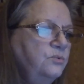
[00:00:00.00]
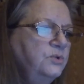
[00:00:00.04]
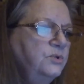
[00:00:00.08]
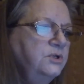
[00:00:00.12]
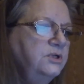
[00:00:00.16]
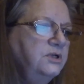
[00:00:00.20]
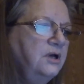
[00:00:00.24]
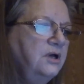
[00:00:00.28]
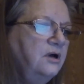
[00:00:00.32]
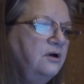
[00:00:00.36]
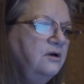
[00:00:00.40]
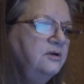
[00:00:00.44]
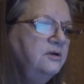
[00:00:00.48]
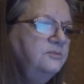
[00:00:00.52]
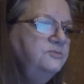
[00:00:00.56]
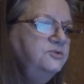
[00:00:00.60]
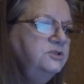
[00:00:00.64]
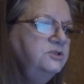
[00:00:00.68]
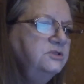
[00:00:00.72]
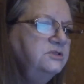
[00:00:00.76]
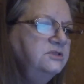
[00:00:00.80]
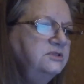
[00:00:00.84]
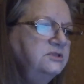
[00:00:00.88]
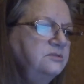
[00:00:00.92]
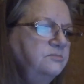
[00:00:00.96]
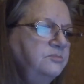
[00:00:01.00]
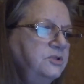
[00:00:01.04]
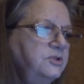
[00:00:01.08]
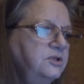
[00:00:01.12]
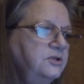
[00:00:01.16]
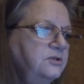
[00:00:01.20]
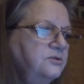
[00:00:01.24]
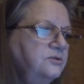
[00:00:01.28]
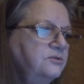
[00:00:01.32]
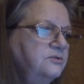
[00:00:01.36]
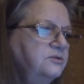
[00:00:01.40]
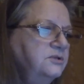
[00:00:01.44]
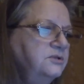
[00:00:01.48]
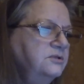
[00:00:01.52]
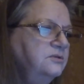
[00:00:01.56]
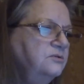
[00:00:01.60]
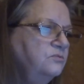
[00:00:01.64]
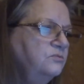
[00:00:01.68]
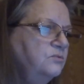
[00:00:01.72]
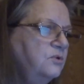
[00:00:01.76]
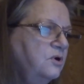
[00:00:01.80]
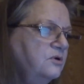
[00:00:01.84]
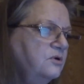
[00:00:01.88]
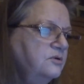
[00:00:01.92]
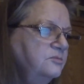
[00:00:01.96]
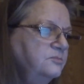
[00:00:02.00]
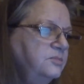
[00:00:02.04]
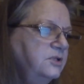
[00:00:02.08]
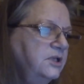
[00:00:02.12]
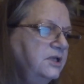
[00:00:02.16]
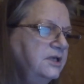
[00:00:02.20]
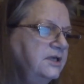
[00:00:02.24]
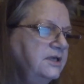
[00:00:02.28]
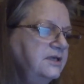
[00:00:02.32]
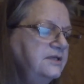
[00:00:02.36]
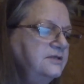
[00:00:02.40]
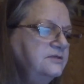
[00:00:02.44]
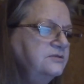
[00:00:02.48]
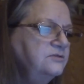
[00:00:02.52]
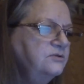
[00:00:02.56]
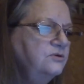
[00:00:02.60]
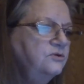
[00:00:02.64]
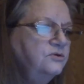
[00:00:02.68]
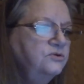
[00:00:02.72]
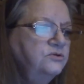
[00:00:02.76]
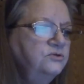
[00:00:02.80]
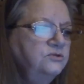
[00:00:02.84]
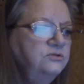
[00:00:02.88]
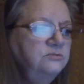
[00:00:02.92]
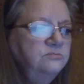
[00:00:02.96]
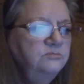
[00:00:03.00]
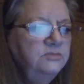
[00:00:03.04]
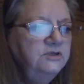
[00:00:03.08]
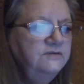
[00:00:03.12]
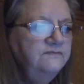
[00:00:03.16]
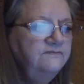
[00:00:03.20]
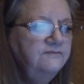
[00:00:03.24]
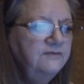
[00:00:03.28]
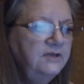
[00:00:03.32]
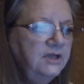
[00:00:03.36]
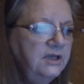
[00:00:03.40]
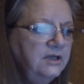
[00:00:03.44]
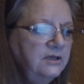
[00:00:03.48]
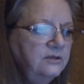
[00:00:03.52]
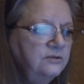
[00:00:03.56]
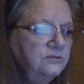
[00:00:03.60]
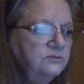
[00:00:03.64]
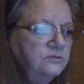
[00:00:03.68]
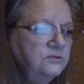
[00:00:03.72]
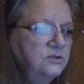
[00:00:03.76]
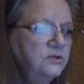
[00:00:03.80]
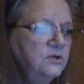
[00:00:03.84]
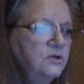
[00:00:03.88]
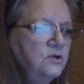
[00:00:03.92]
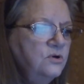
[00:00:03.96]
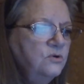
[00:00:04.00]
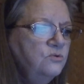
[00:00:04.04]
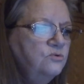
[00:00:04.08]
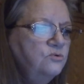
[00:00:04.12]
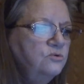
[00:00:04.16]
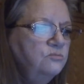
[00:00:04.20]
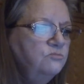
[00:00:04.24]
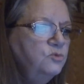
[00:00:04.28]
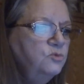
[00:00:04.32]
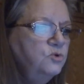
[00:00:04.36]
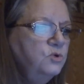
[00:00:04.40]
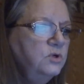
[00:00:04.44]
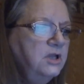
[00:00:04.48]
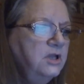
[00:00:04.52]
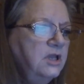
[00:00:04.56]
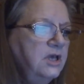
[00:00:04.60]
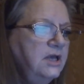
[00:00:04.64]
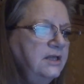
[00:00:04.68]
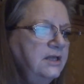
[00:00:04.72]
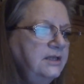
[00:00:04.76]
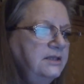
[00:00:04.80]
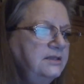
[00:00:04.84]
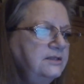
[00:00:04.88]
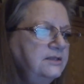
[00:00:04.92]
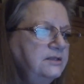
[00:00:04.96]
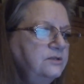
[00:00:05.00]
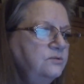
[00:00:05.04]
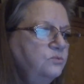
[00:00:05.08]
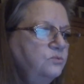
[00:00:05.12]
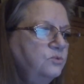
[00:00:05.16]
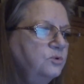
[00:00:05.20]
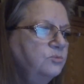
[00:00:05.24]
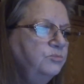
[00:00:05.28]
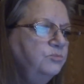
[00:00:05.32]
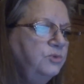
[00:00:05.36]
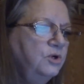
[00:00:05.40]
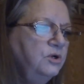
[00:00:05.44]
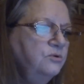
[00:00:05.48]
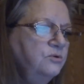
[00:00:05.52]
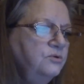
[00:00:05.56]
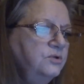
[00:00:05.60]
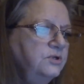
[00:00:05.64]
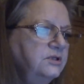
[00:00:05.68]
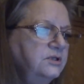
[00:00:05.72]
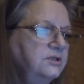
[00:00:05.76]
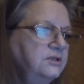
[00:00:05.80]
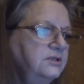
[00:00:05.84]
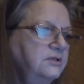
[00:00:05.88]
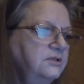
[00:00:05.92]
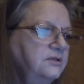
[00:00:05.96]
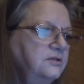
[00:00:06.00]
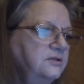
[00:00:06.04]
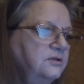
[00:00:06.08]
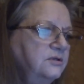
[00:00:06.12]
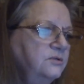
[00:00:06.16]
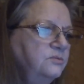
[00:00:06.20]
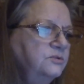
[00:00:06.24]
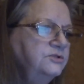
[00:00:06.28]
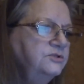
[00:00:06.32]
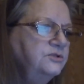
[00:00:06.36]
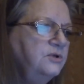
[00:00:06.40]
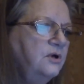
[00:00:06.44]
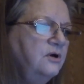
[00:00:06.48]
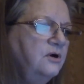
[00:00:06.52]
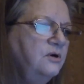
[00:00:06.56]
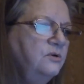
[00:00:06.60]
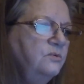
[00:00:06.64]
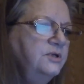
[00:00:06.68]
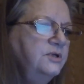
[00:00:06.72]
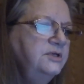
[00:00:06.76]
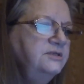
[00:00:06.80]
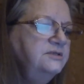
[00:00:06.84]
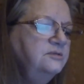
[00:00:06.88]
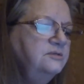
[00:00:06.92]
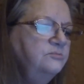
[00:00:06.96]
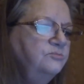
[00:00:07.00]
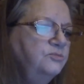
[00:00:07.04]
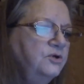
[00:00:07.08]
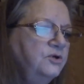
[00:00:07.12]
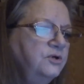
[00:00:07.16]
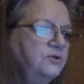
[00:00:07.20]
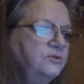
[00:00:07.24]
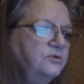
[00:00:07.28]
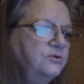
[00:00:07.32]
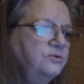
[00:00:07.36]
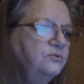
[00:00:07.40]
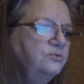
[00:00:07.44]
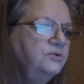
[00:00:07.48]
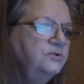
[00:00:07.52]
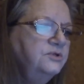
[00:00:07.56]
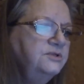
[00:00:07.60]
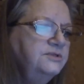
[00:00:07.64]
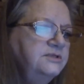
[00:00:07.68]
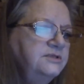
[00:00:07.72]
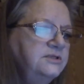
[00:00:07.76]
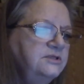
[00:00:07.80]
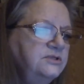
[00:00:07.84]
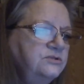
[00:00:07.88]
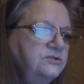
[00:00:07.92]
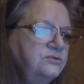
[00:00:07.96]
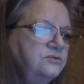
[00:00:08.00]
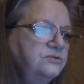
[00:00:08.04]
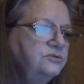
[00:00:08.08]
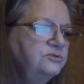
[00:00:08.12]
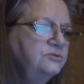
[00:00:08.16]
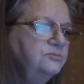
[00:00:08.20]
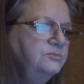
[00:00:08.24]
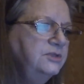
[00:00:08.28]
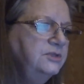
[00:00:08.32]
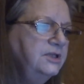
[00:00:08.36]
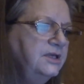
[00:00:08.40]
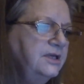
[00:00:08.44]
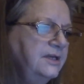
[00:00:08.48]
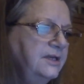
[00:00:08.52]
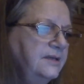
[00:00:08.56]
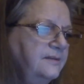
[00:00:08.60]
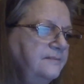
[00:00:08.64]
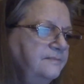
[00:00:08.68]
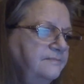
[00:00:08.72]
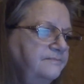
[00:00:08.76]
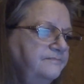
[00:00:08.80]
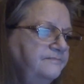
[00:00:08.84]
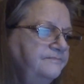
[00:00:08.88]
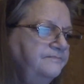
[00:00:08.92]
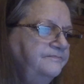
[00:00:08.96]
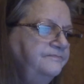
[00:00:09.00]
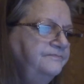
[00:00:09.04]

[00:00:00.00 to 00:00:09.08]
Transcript: When objects appeared in the wrong place or couldn't be found, or more likely were broken, there was always a brother or a sister to blame.